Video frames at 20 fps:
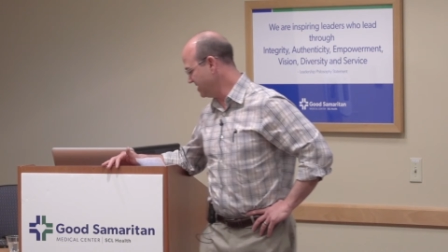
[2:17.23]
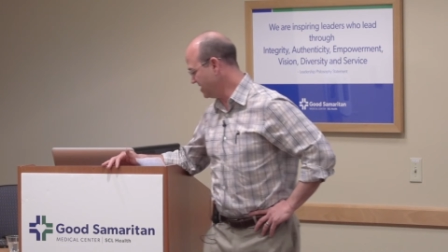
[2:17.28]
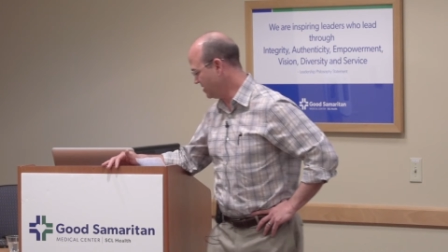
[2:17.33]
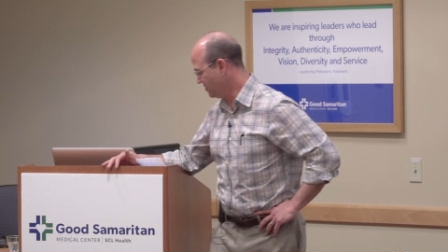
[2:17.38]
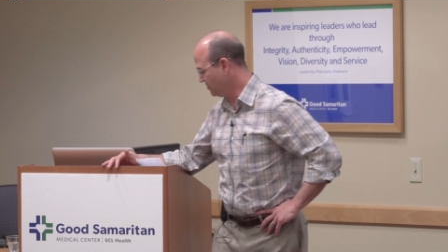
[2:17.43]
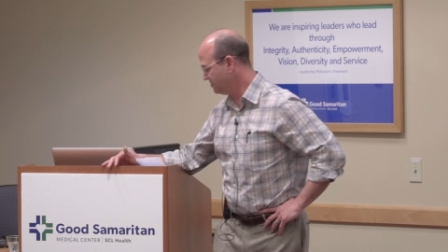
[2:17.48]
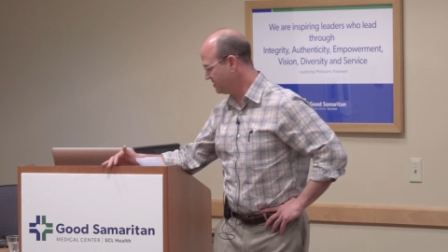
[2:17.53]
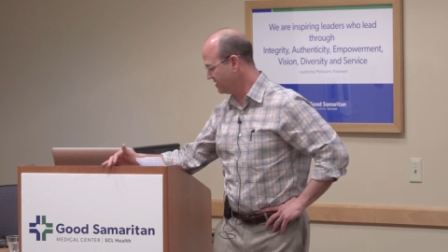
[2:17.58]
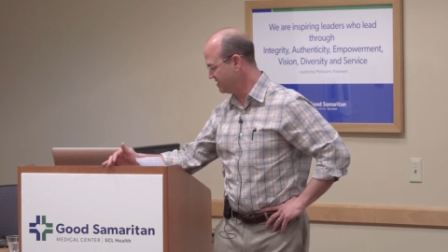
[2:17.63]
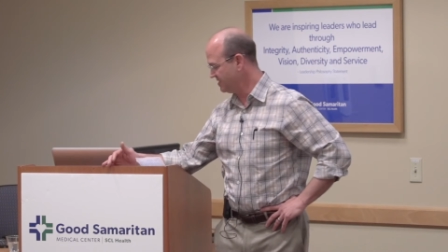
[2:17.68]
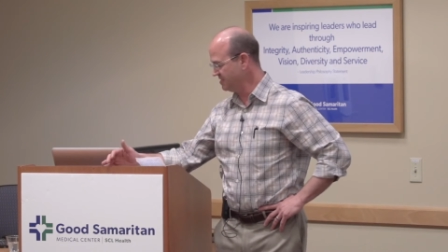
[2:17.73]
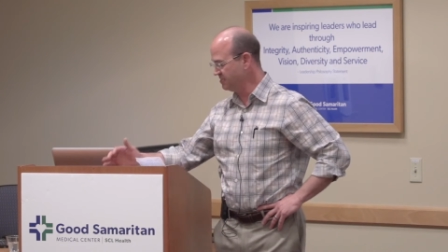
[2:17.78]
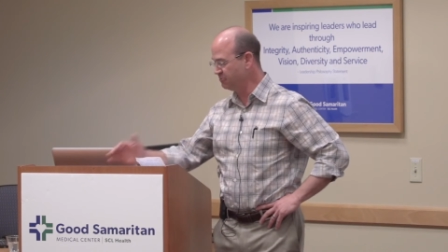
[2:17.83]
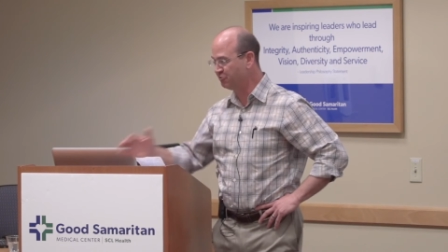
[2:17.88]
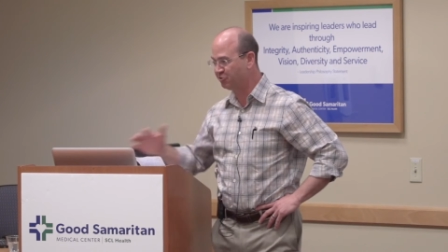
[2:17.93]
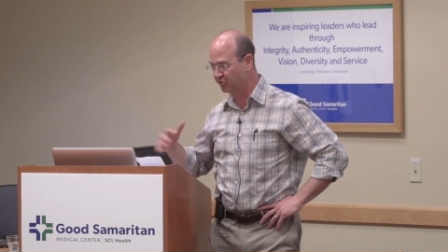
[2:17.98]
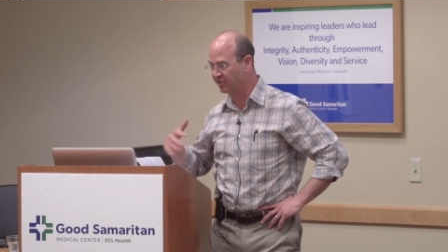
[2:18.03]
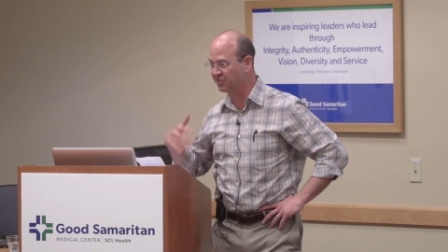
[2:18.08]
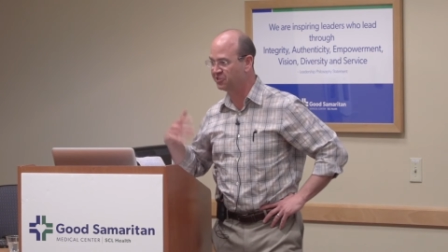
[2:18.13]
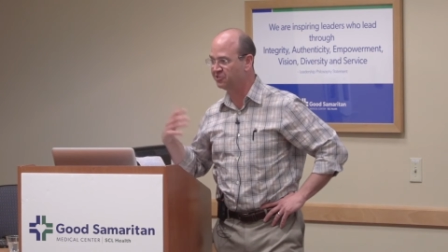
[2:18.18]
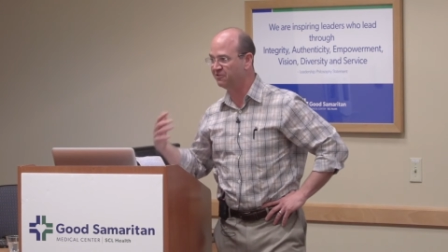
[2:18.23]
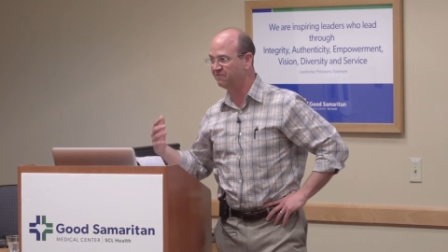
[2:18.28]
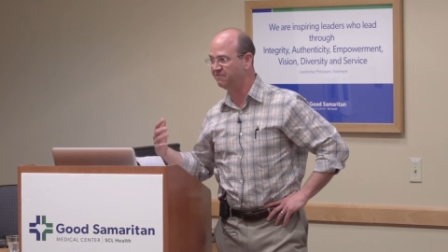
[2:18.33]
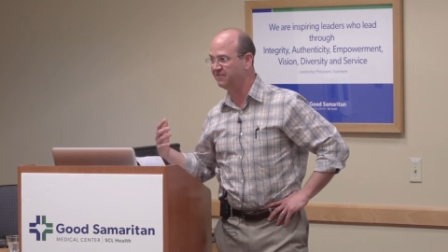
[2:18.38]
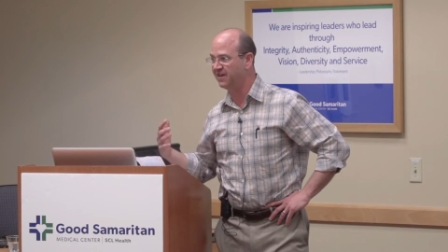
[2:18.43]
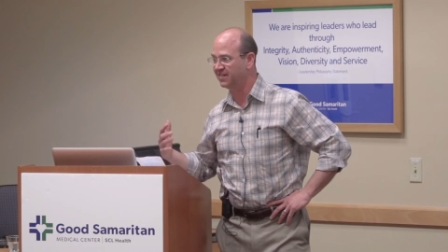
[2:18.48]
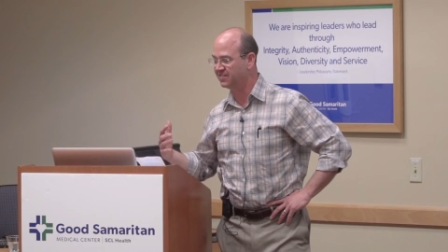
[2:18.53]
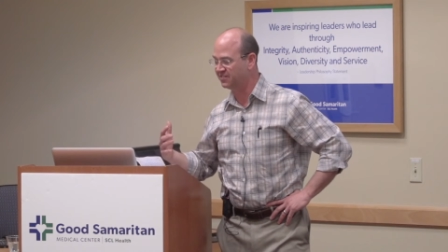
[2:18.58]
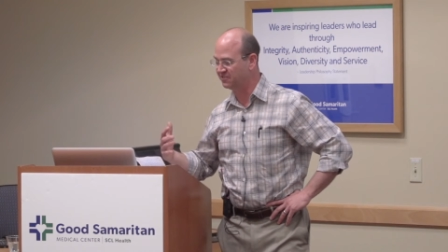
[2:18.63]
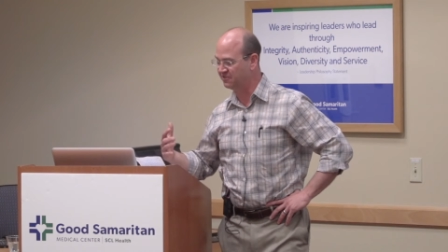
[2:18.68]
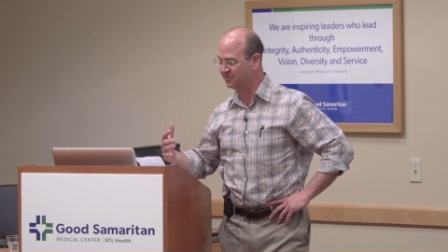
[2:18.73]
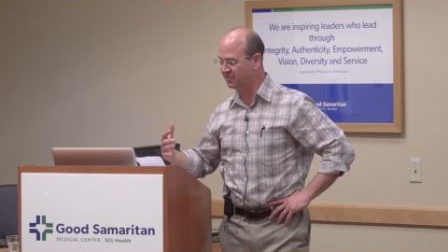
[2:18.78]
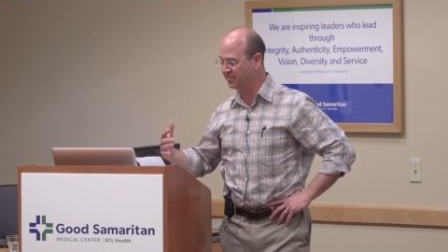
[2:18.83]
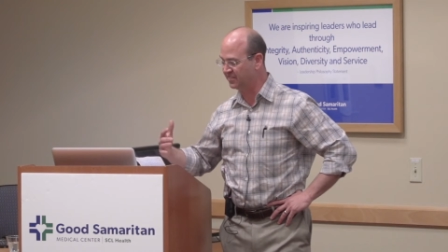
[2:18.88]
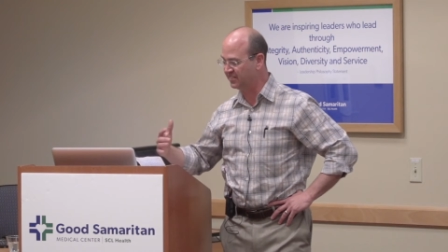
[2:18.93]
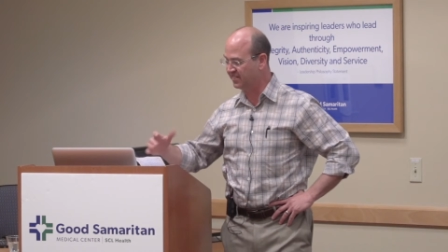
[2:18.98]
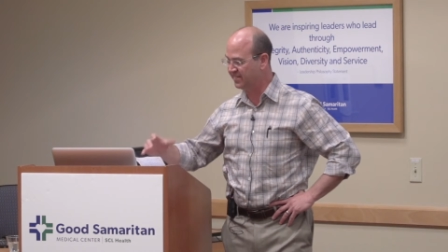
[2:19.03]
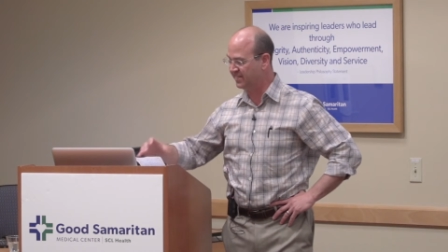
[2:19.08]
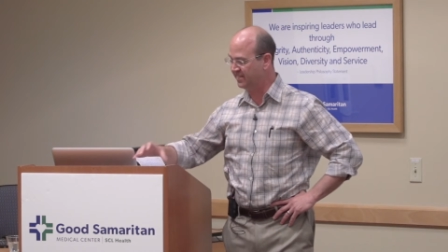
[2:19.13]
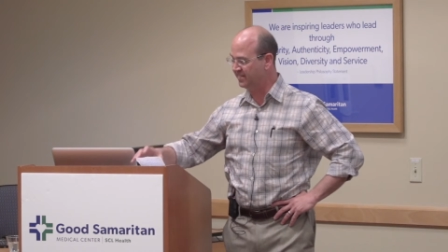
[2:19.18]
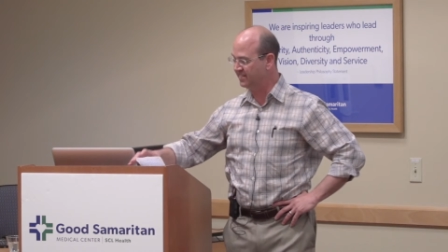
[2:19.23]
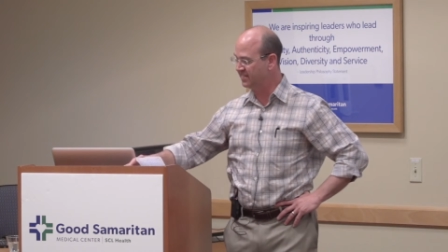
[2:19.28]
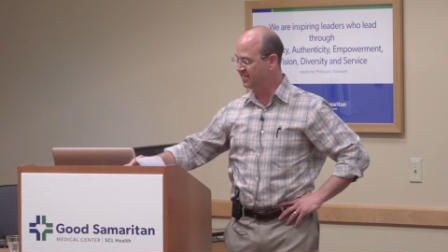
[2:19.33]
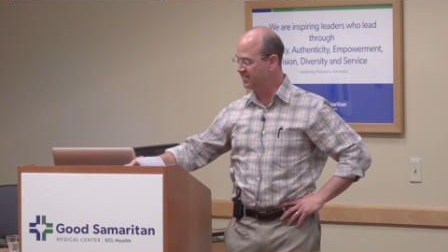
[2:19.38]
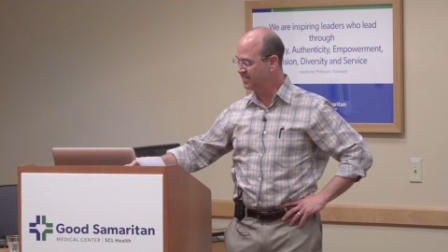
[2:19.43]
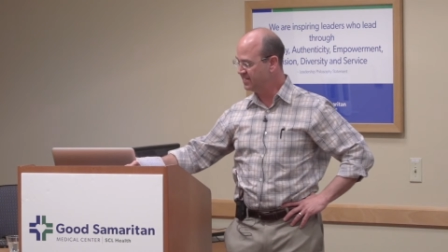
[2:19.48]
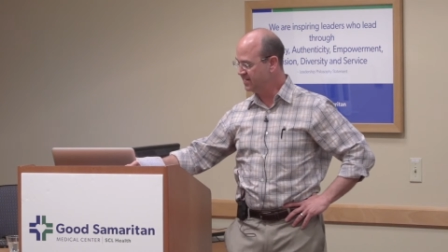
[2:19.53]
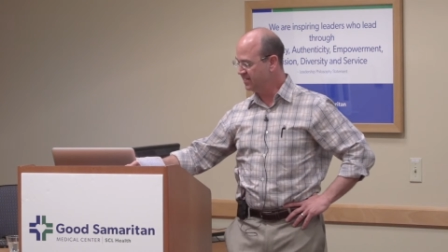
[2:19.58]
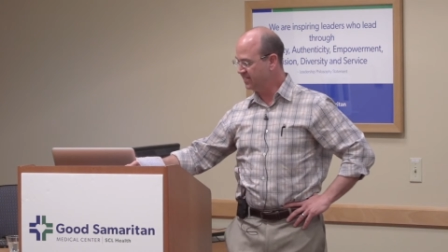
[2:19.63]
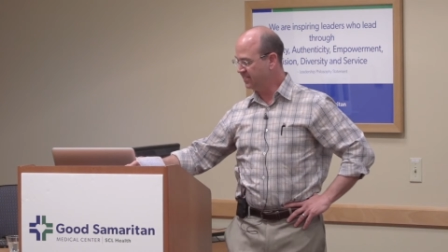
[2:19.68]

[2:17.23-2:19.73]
you know, nutritional effects on disease.